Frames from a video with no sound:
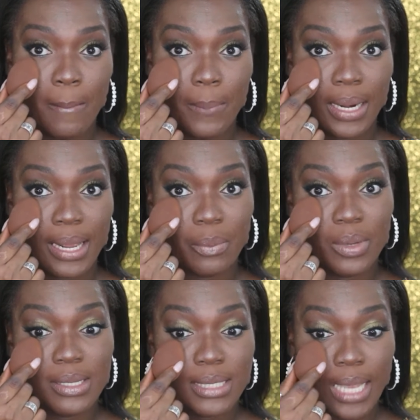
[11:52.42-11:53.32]
but I
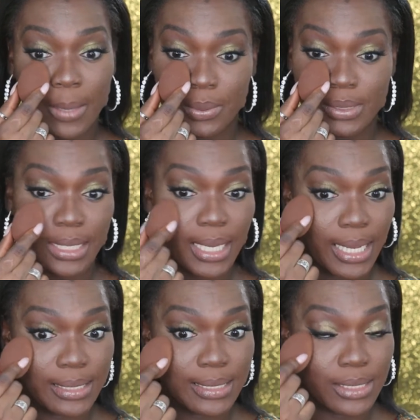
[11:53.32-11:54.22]
was able to
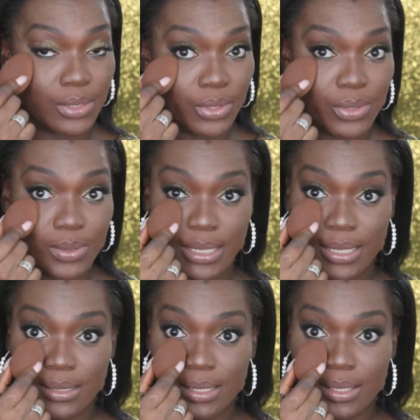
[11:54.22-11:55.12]
kind of still use
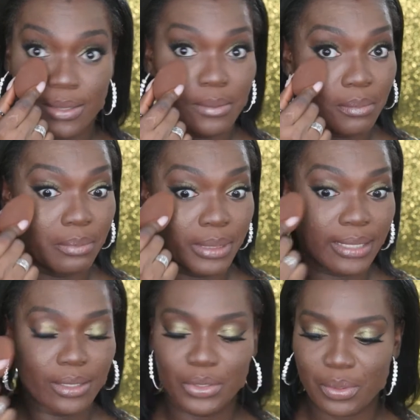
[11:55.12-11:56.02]
it to
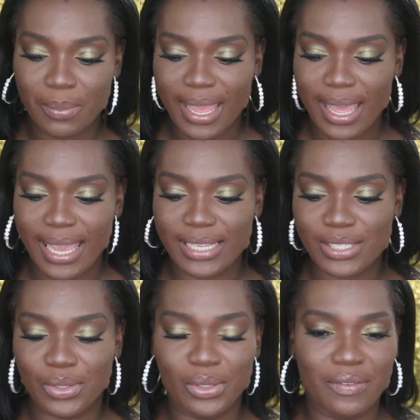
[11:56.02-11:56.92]
blend under my
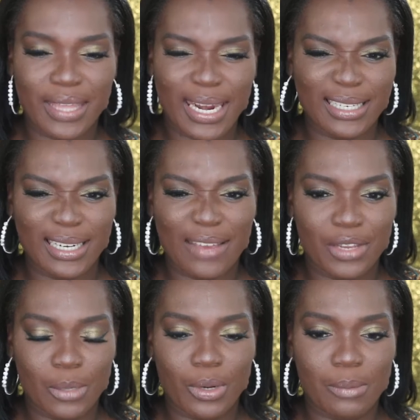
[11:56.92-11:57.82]
eyes and all of that. I didn't have
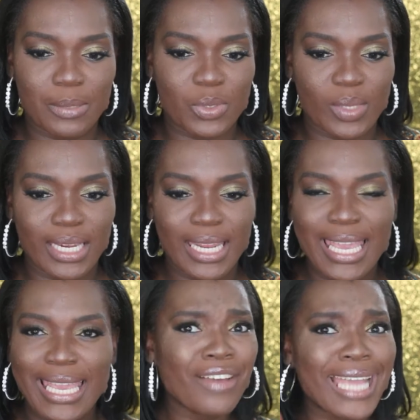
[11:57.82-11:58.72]
any problems with it.
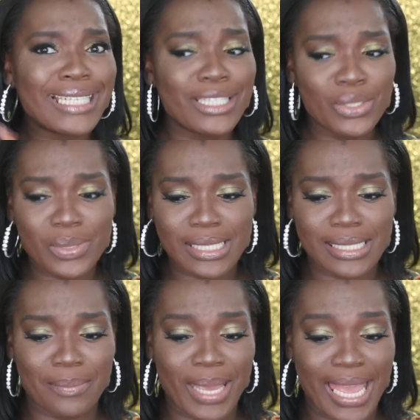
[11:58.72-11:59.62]
But I did
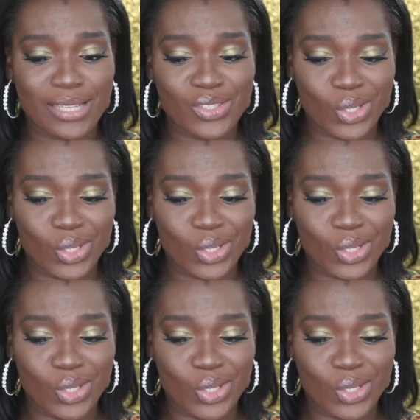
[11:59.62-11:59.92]
notice that my hands